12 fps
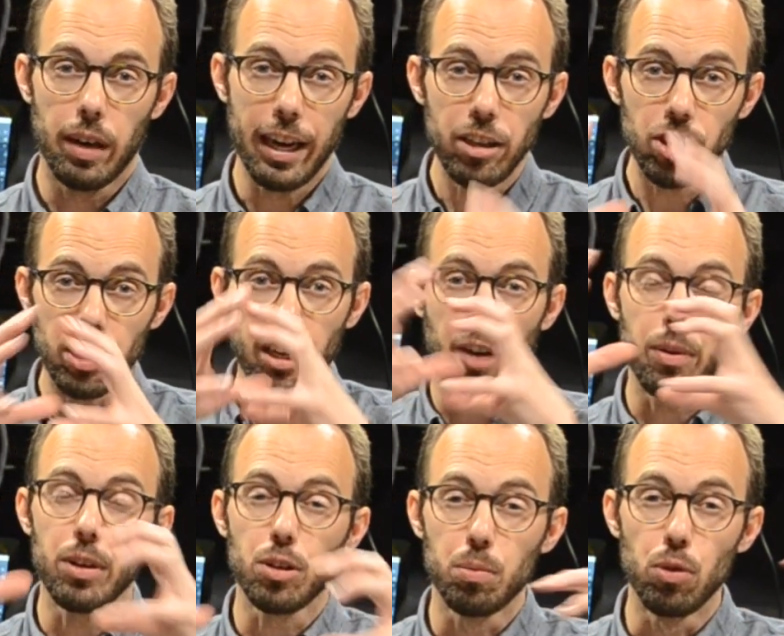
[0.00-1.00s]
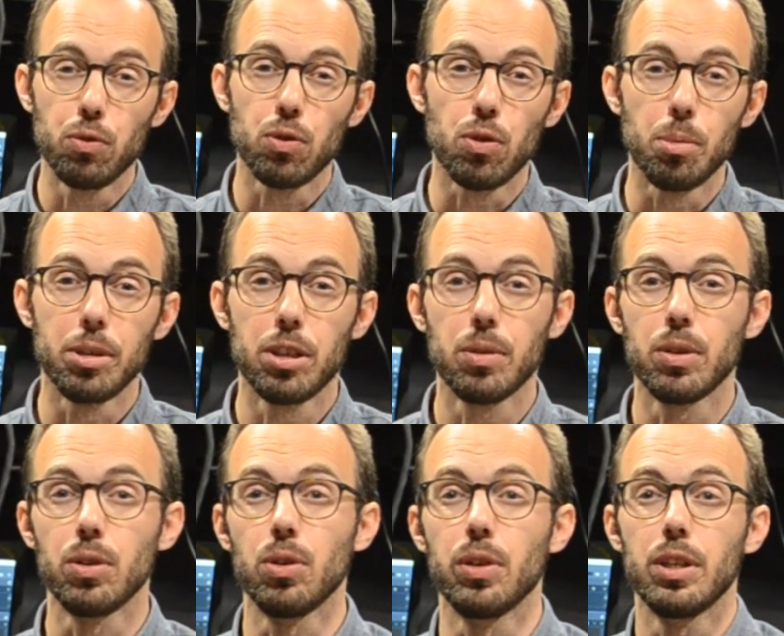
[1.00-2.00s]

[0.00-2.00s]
energy carriers move through the material.